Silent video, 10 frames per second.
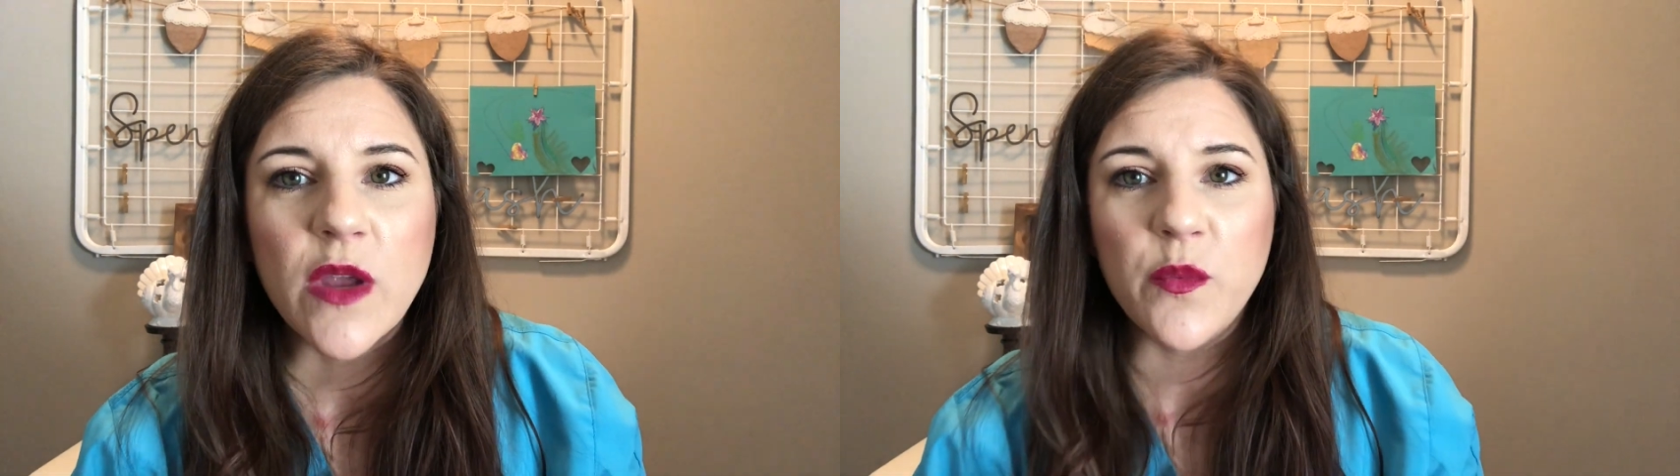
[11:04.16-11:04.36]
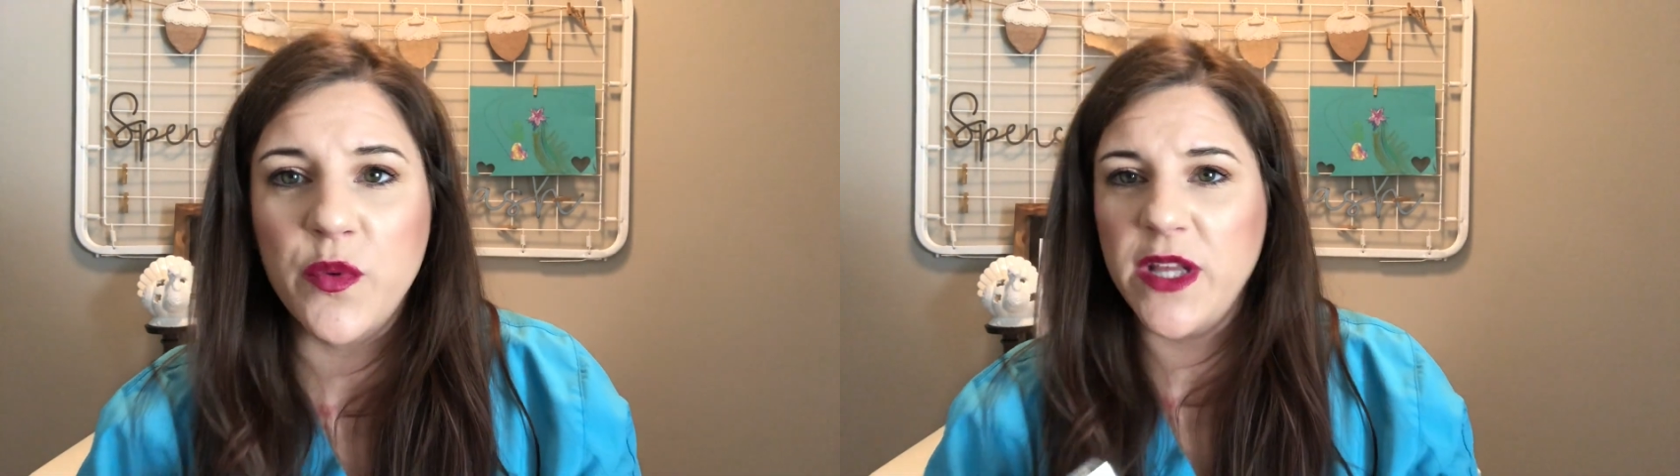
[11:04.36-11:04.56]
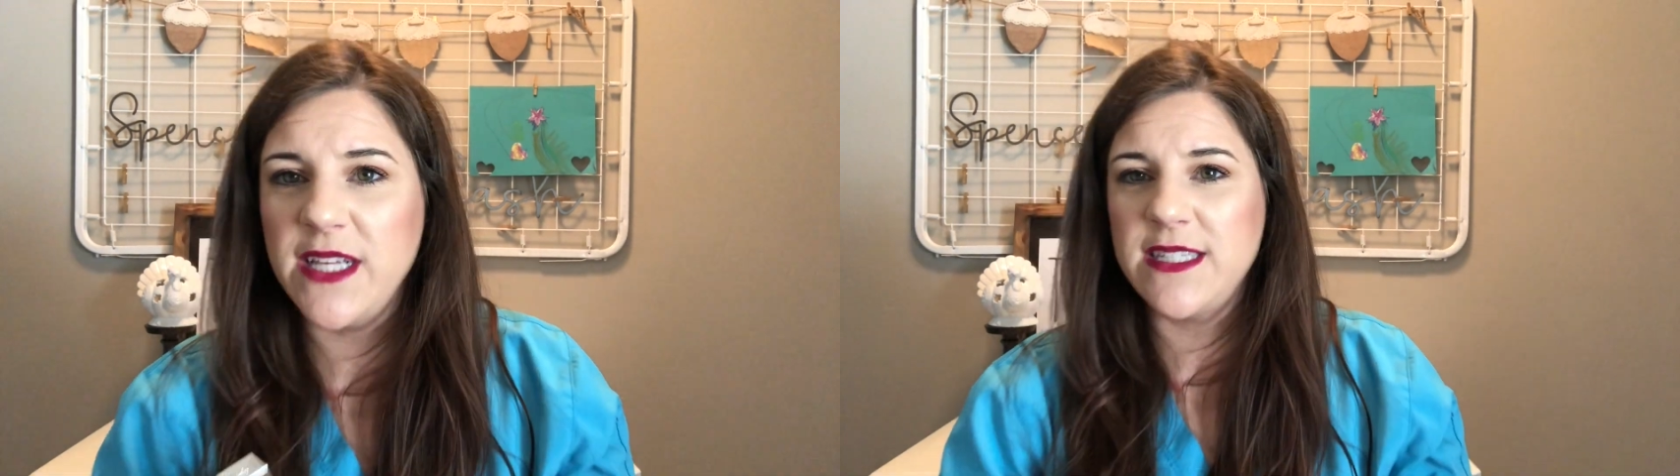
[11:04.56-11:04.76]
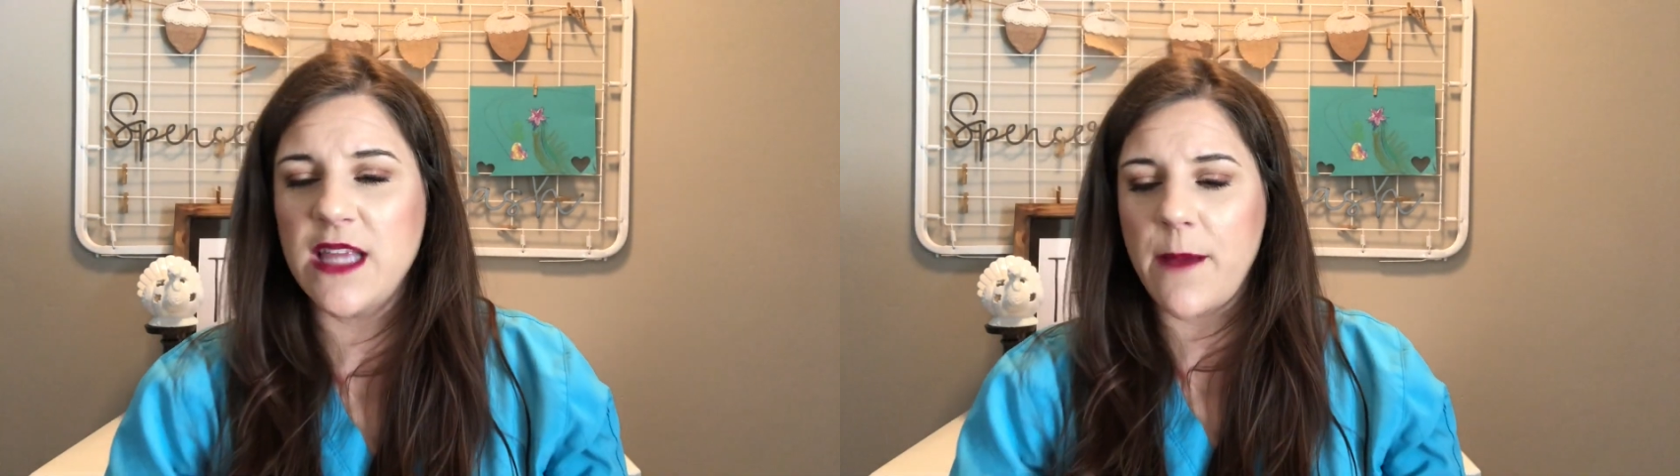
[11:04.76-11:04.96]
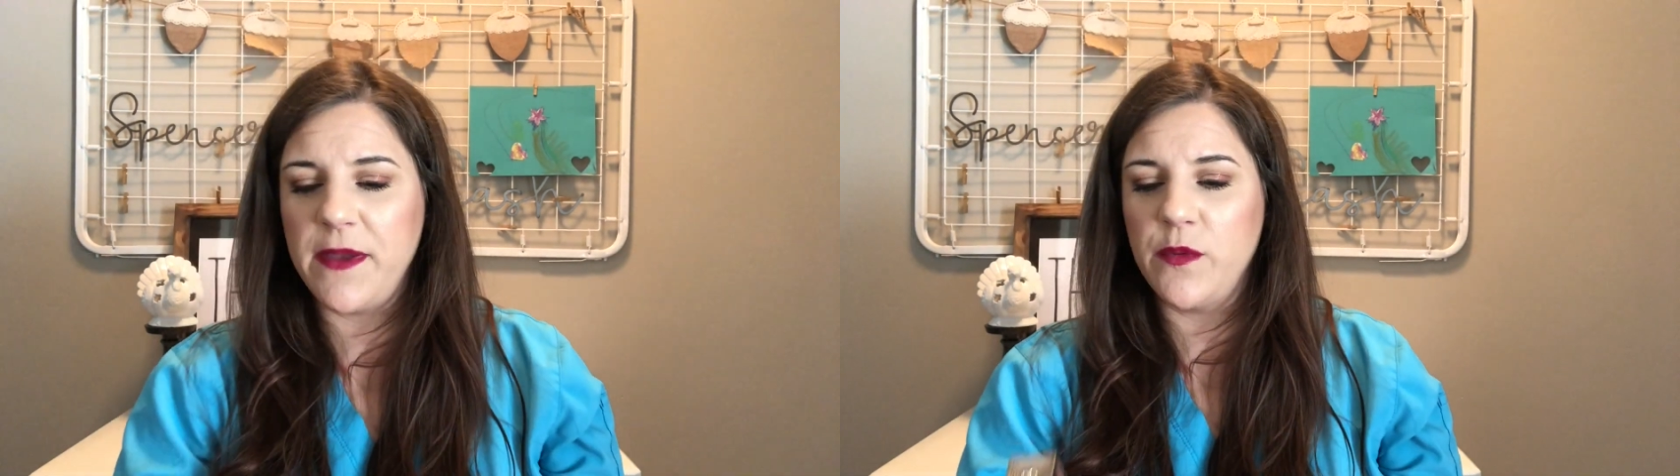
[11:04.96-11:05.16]
Really
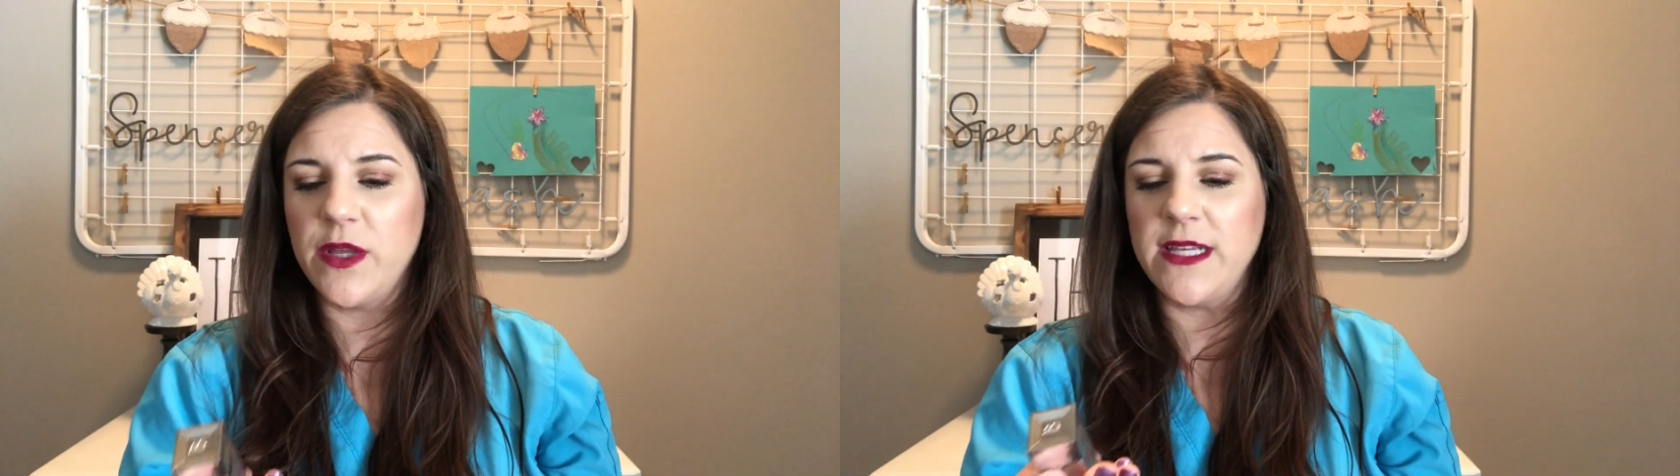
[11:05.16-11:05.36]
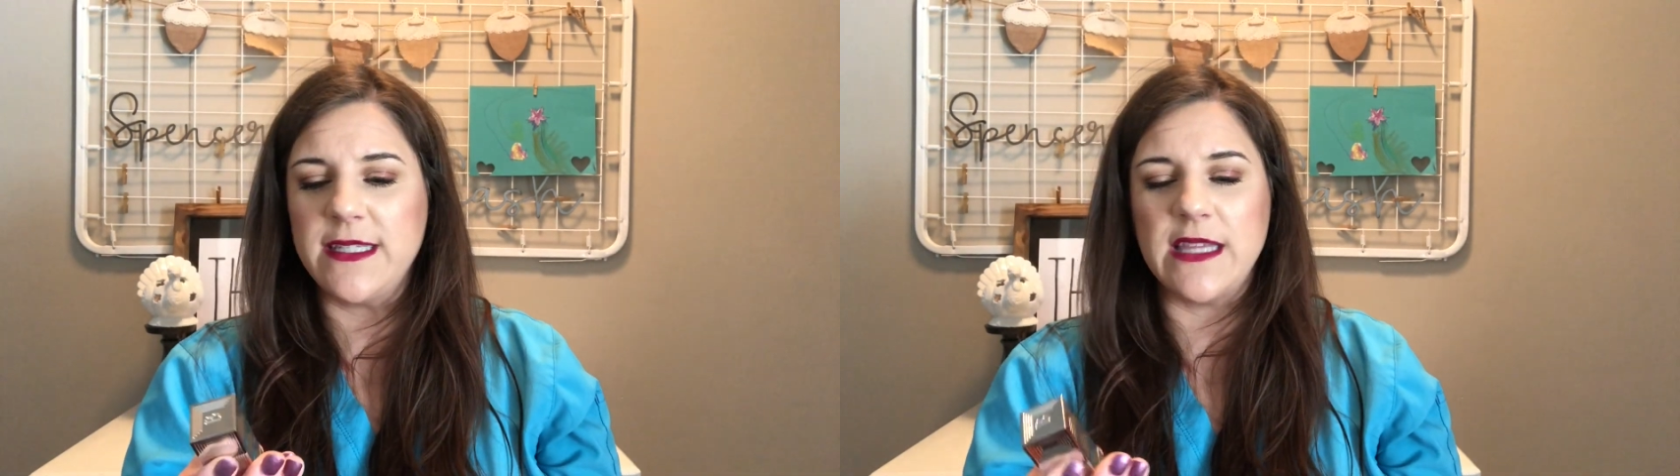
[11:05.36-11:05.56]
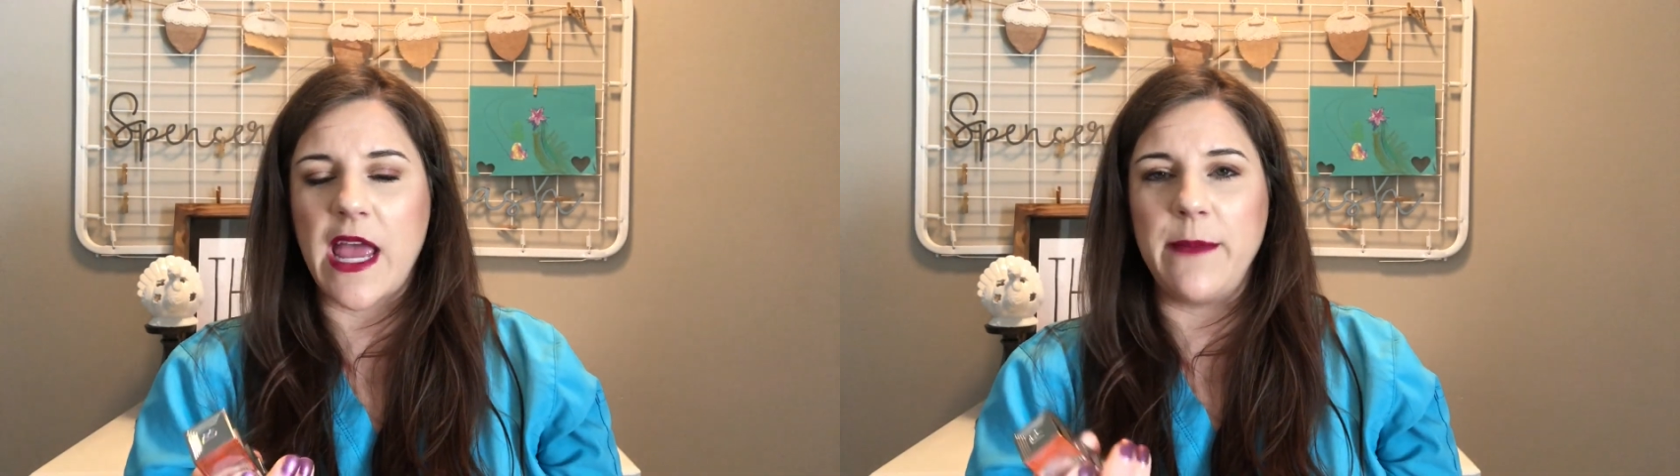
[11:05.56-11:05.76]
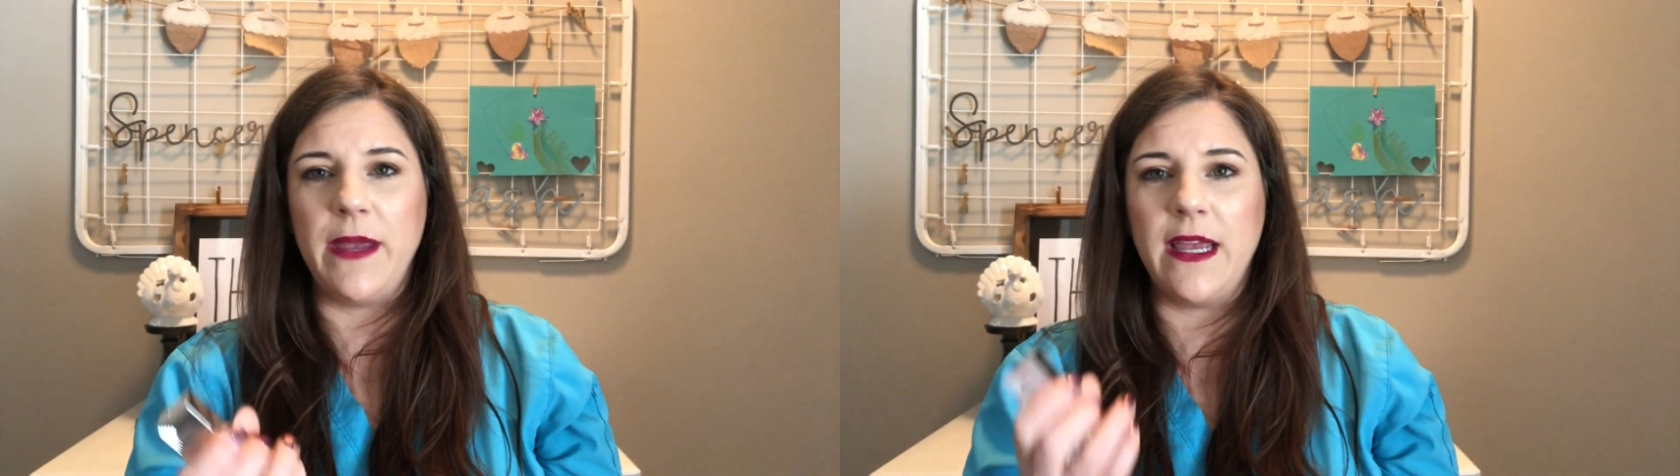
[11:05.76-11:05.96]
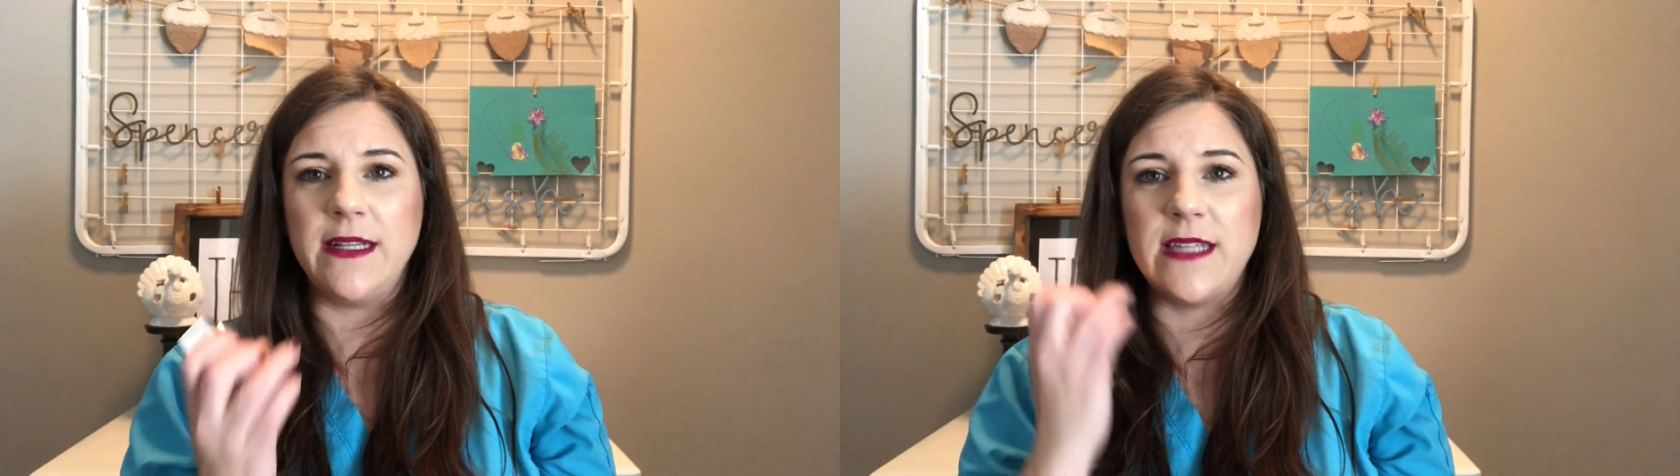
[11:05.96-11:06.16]
sloppy, really slimy.